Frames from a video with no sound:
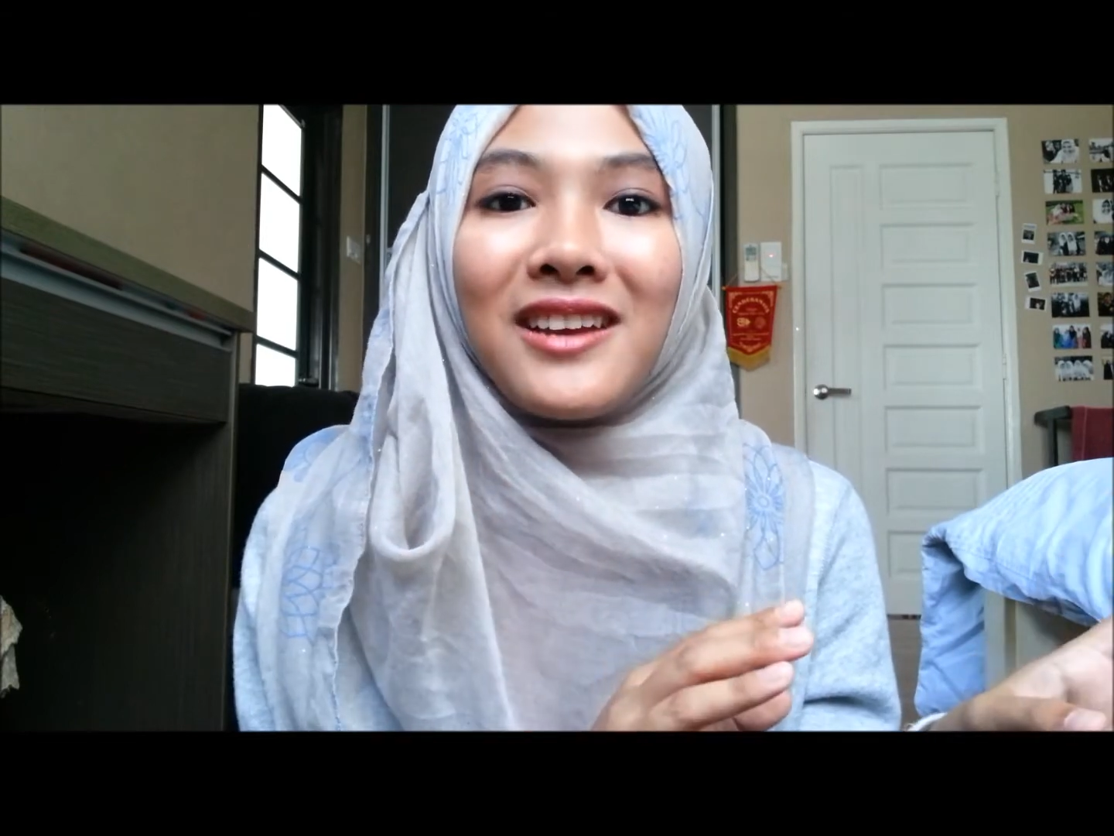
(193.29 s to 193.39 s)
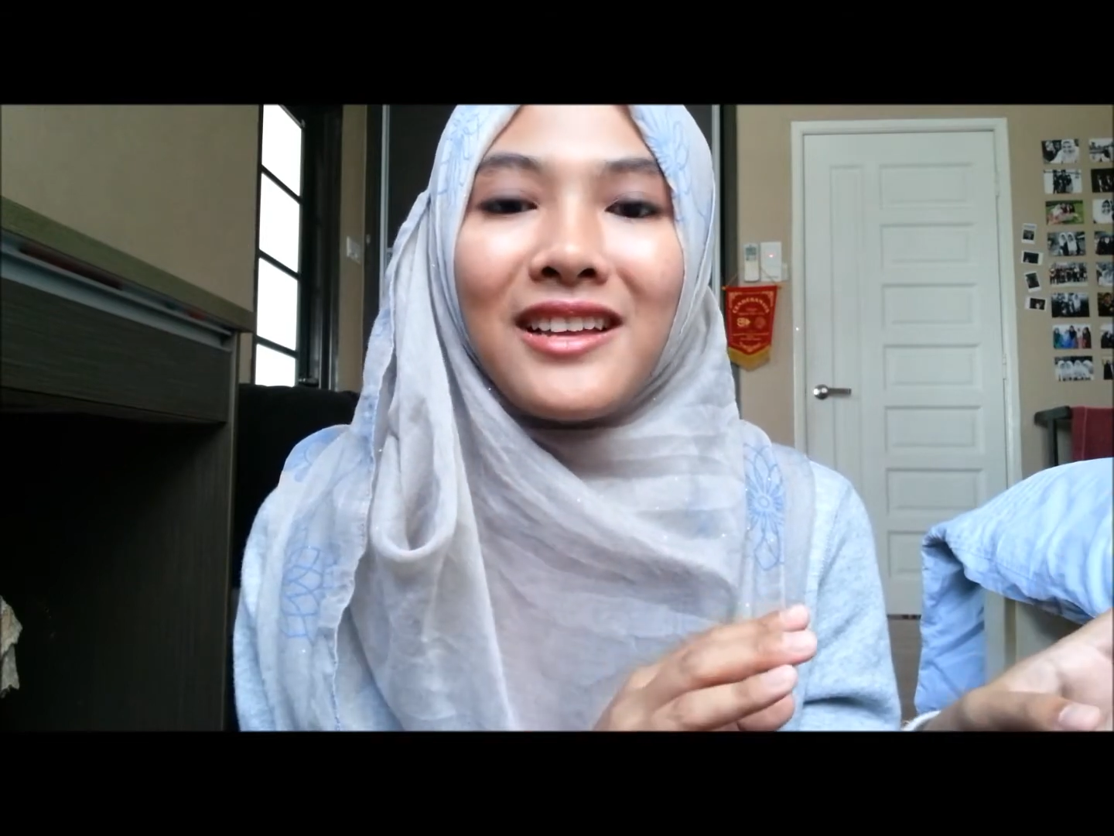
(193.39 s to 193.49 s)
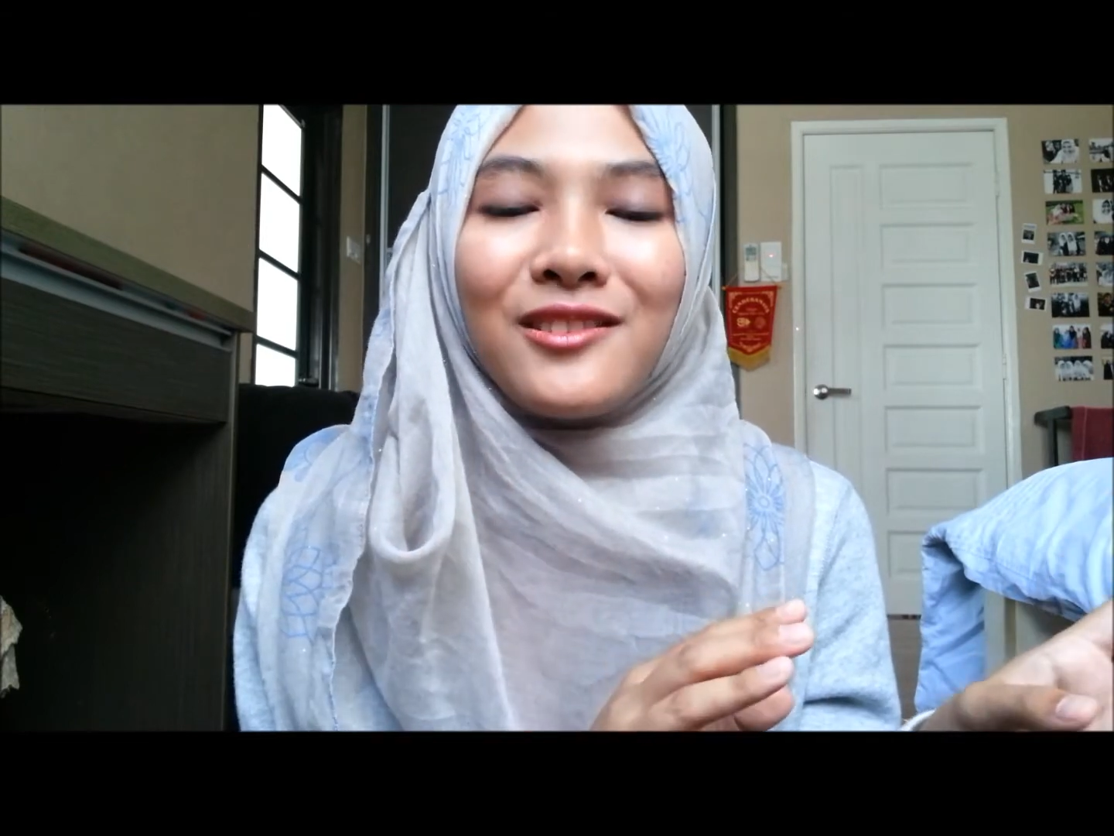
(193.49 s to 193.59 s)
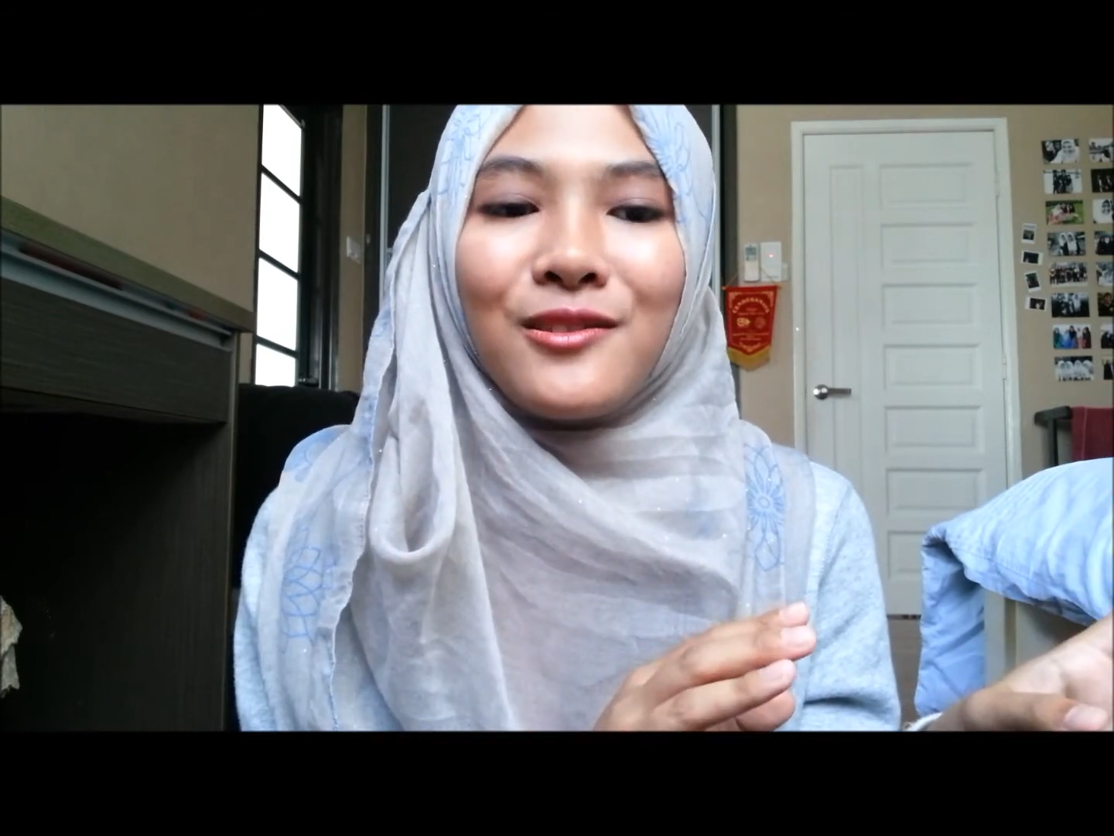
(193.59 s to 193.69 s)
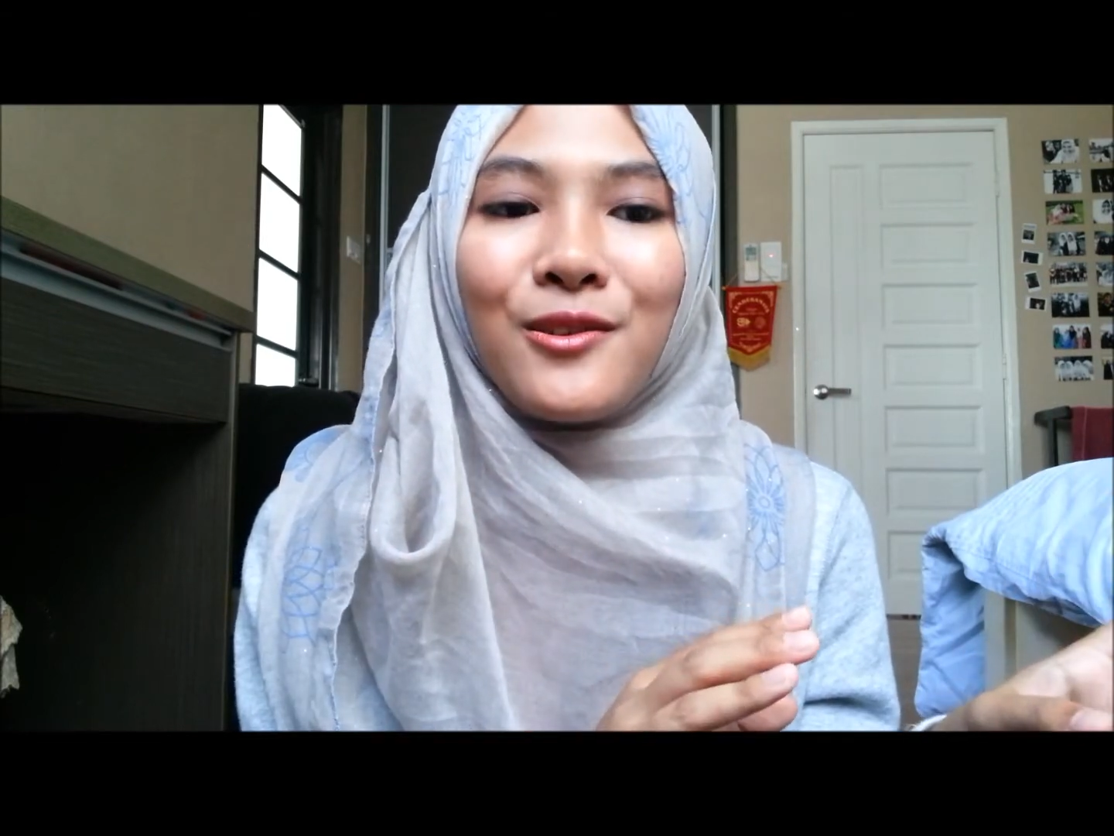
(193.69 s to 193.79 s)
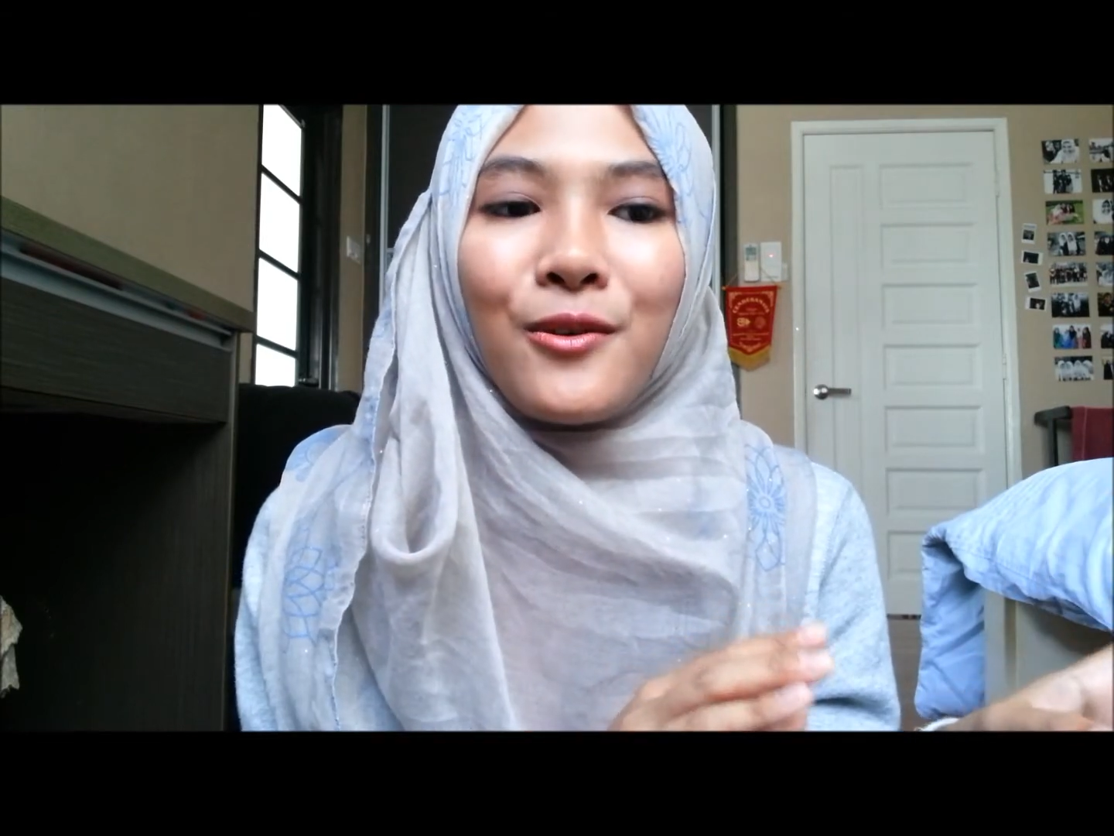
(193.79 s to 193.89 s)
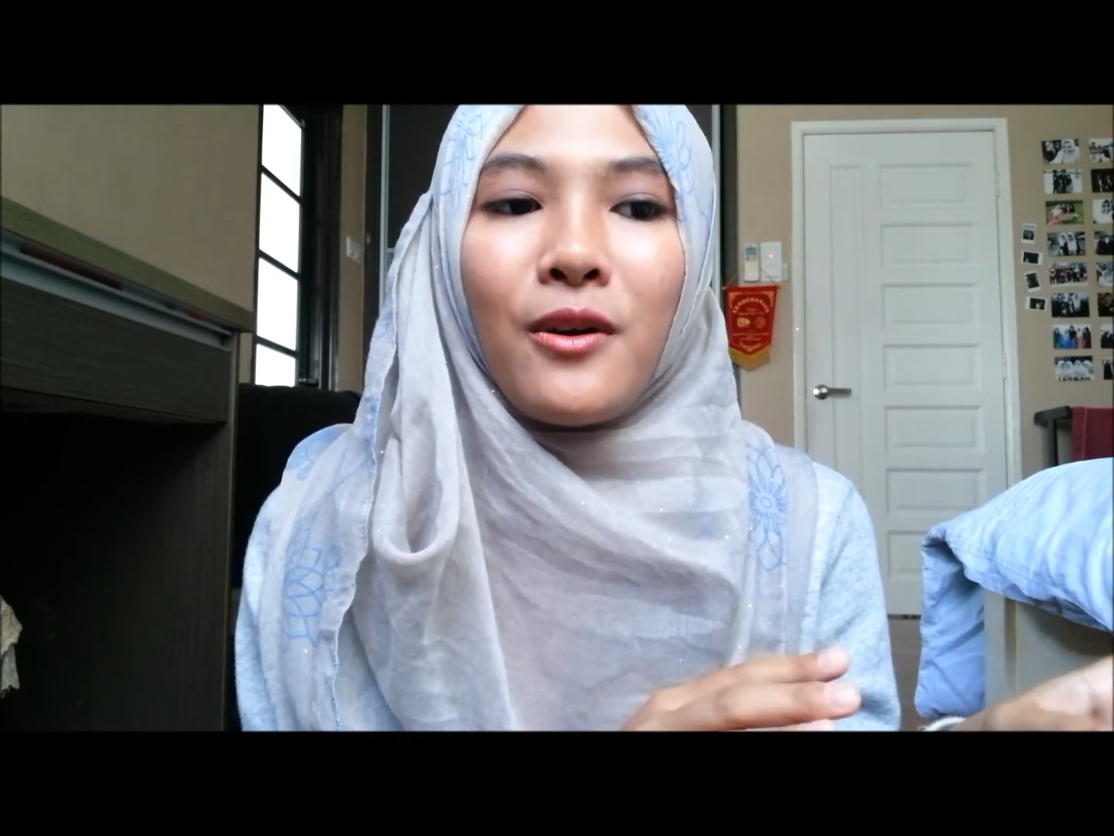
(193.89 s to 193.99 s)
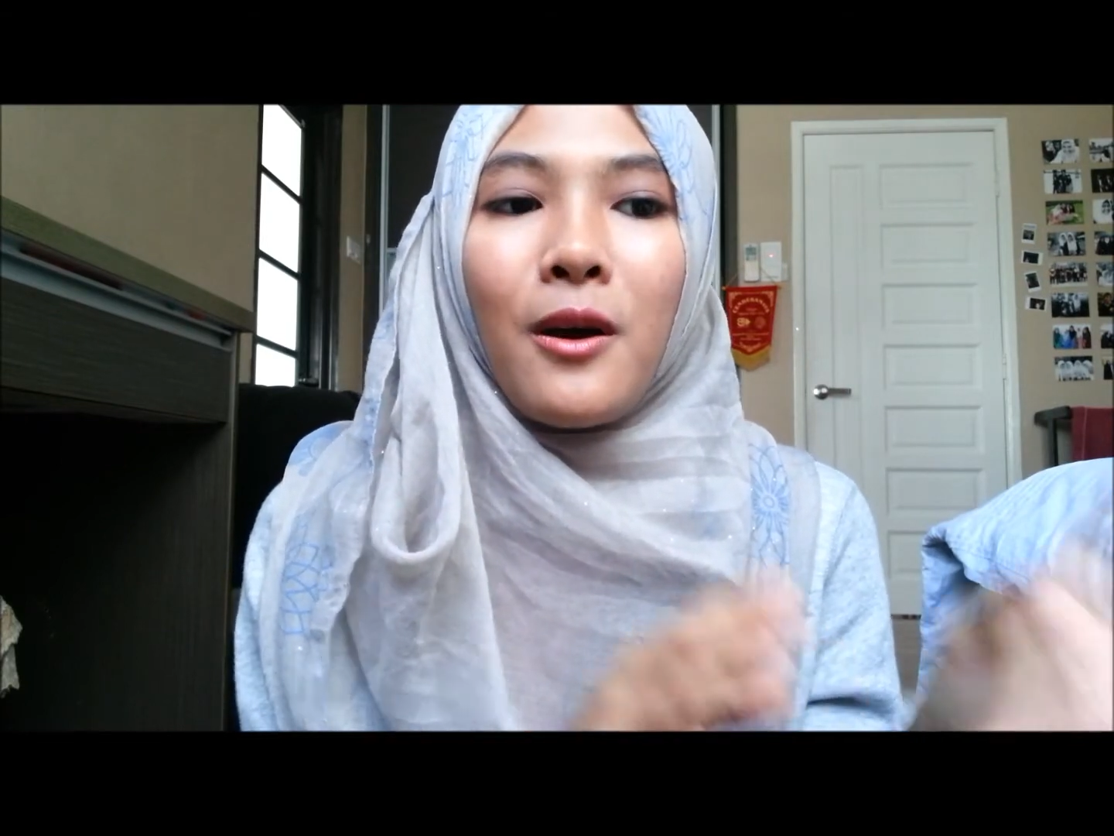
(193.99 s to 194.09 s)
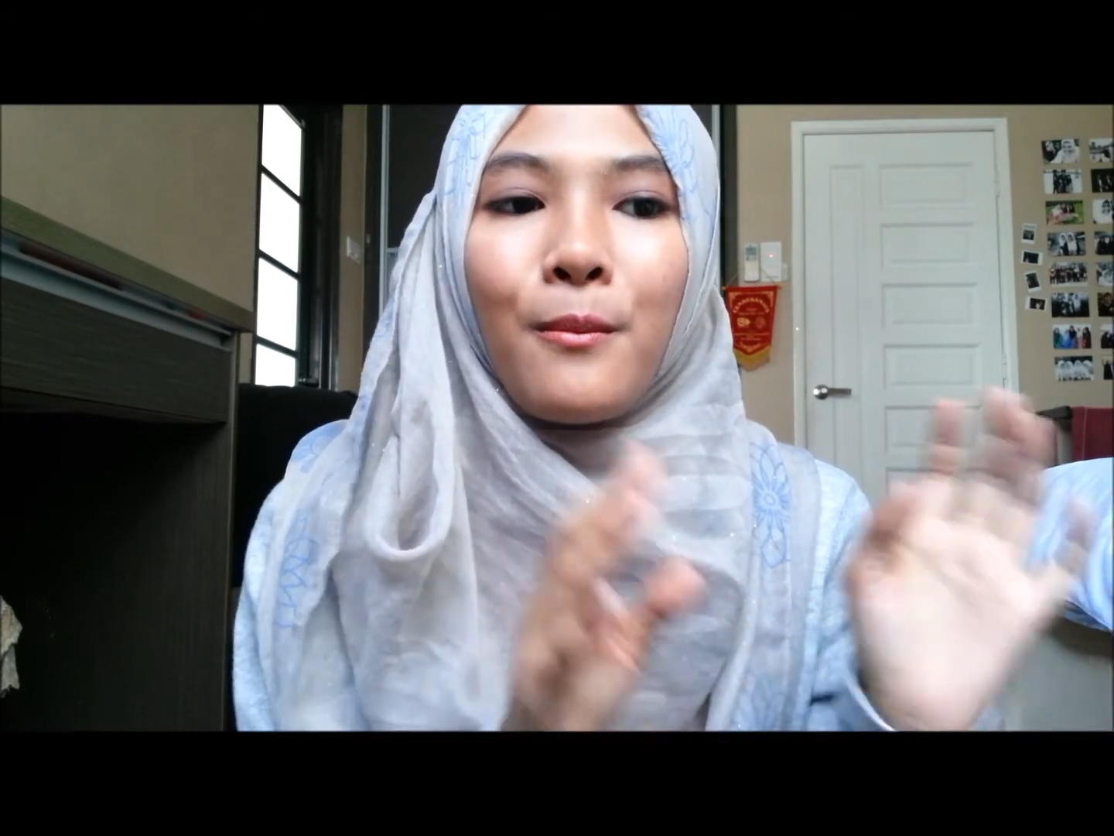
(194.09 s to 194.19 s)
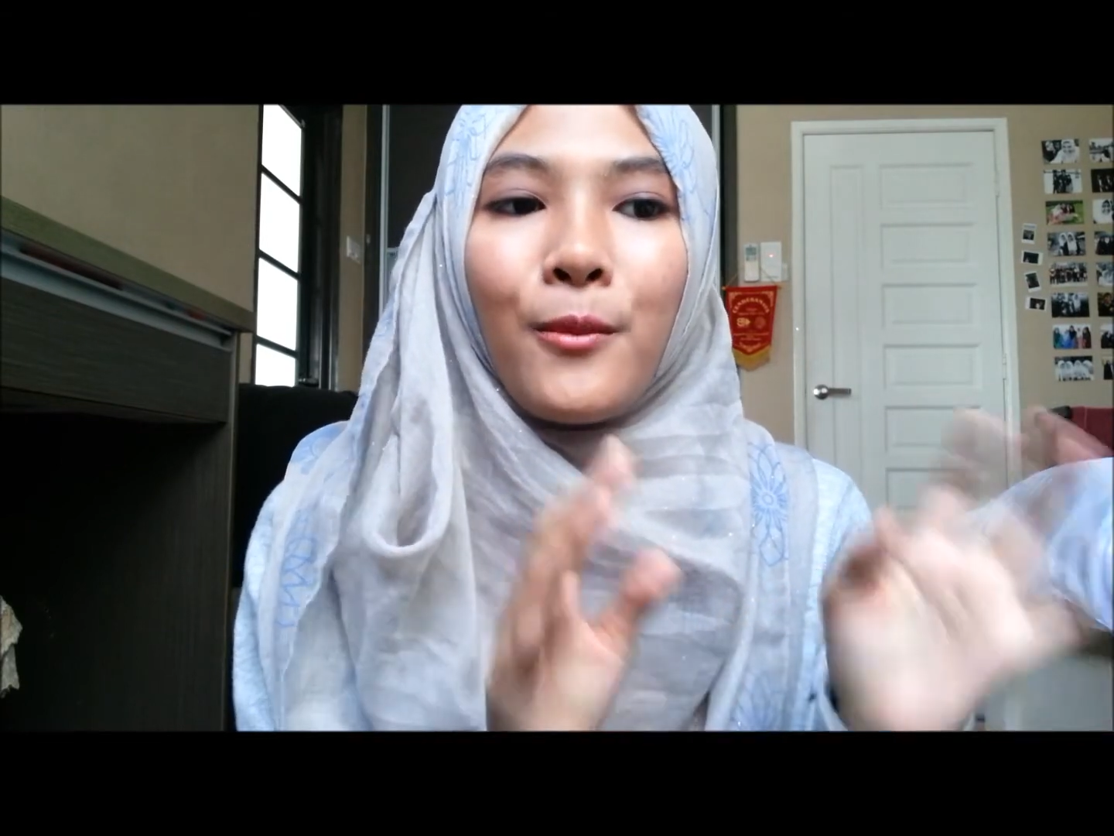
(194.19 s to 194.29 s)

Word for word: to get to know